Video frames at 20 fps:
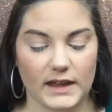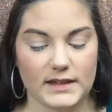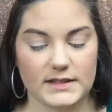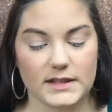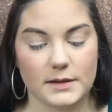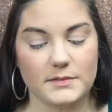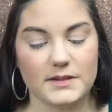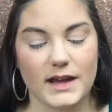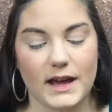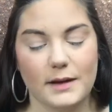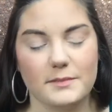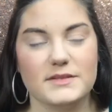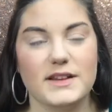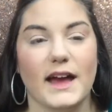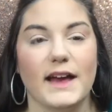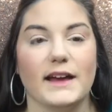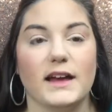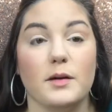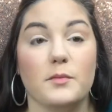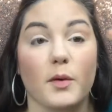Sometimes
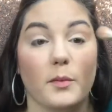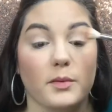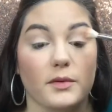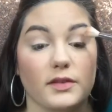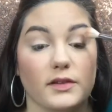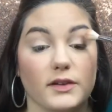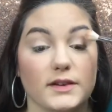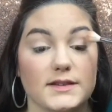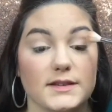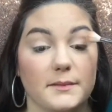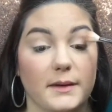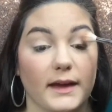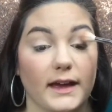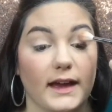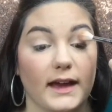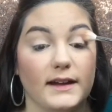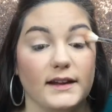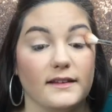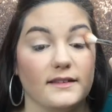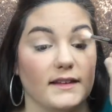I come up with looks in my
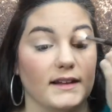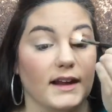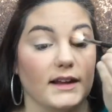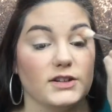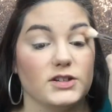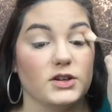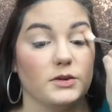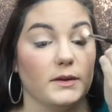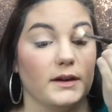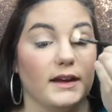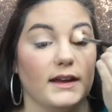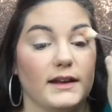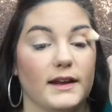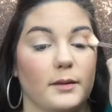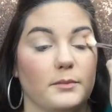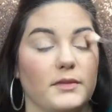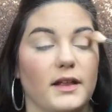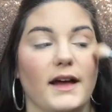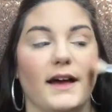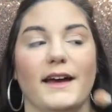head and then I do it and
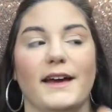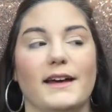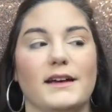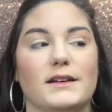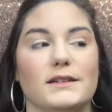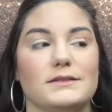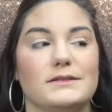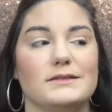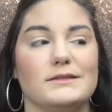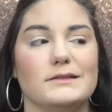I'm like,